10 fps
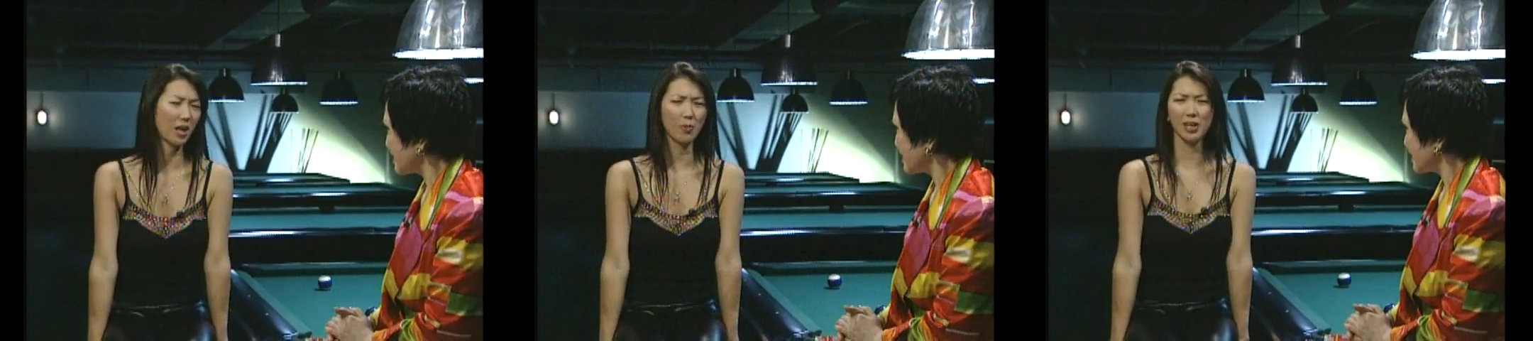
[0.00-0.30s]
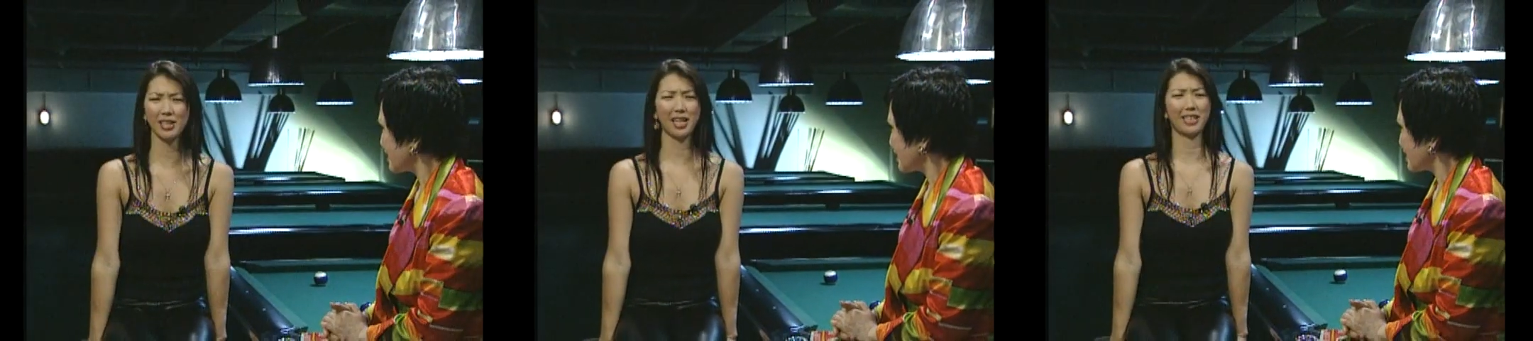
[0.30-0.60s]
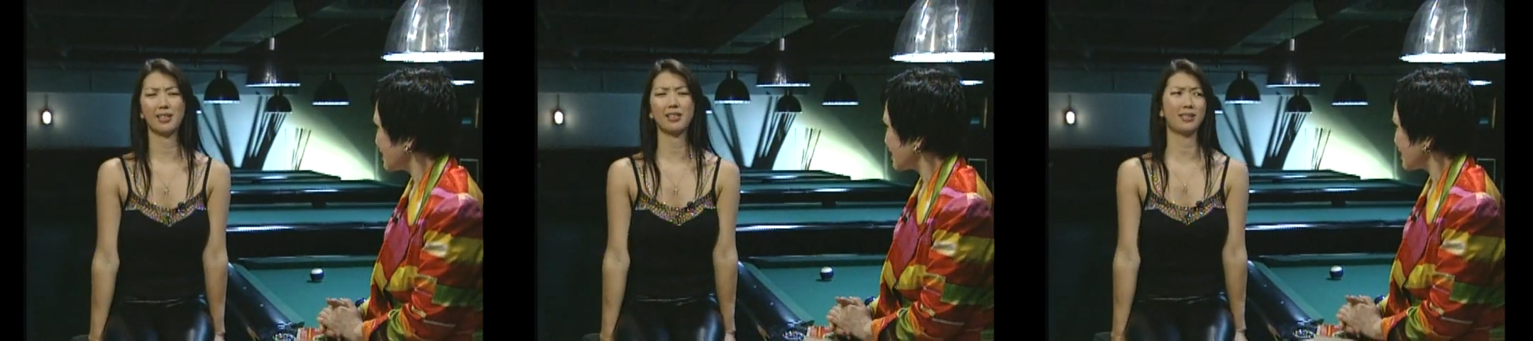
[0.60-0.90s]
I wanted
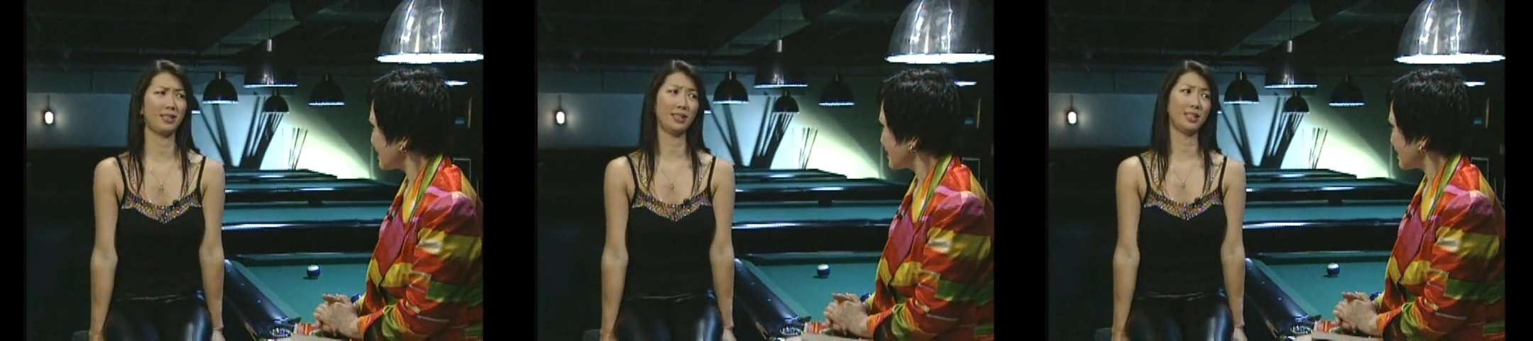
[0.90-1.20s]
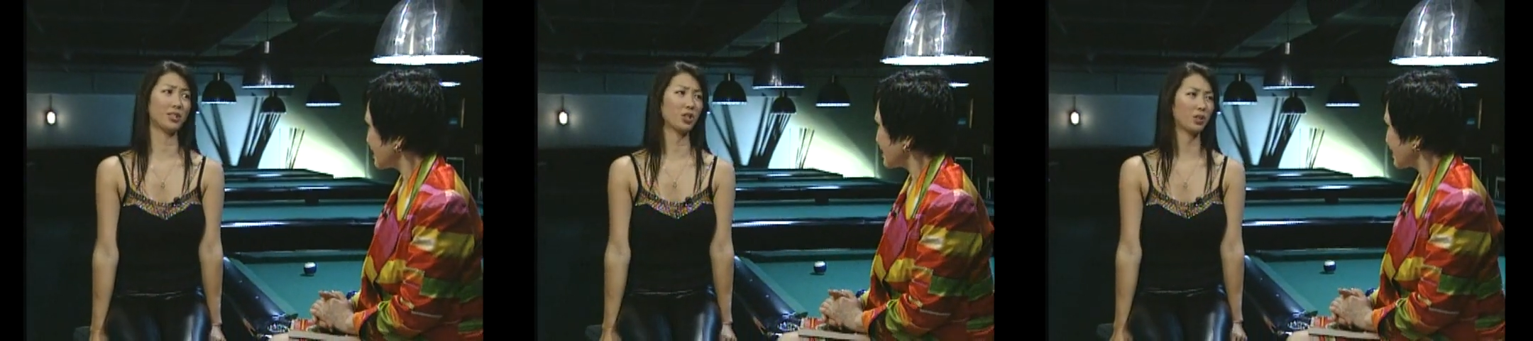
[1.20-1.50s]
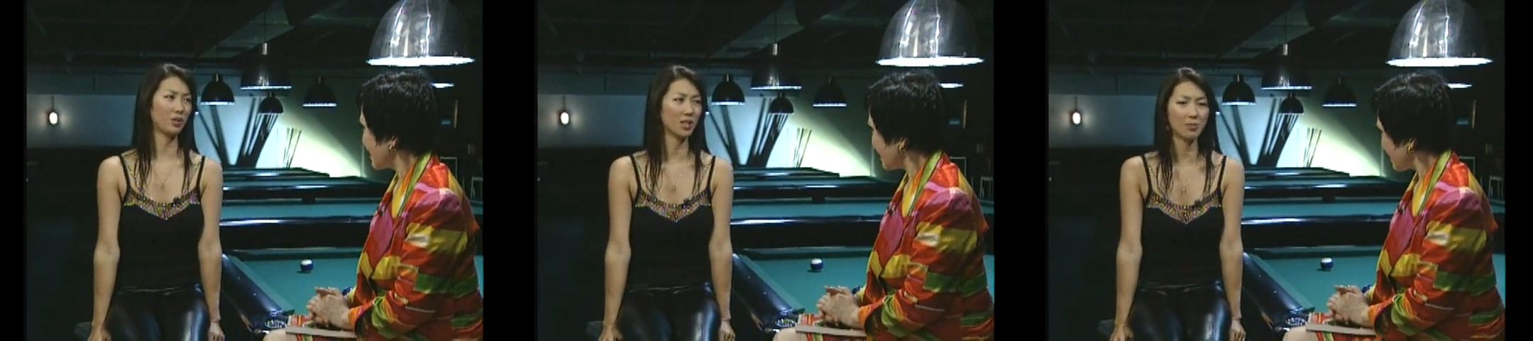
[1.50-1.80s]
like a zillion
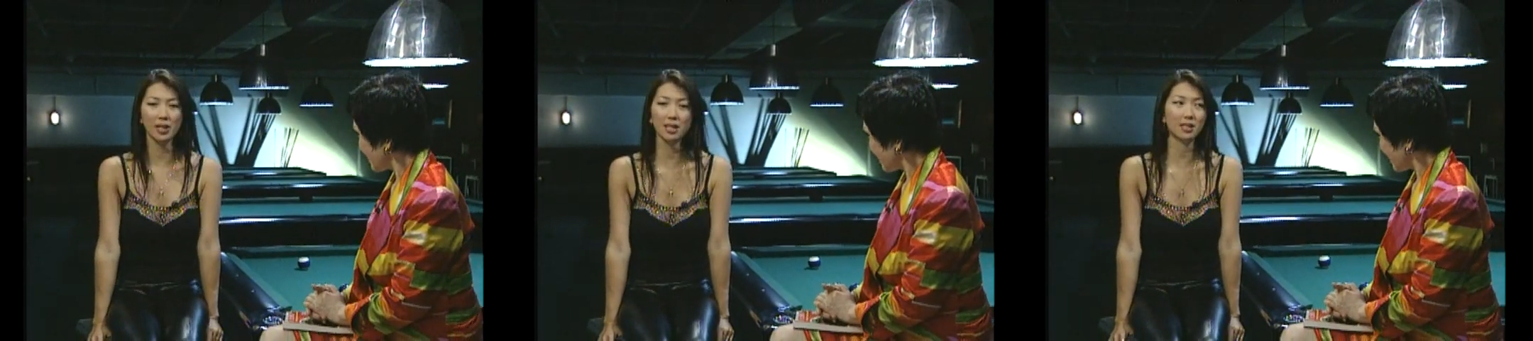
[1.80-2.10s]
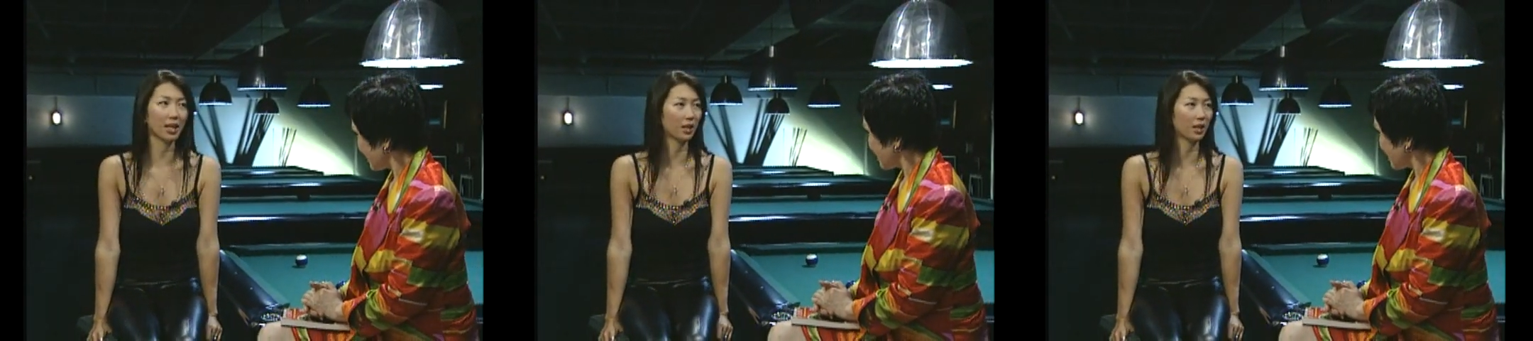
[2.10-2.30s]
children, as many as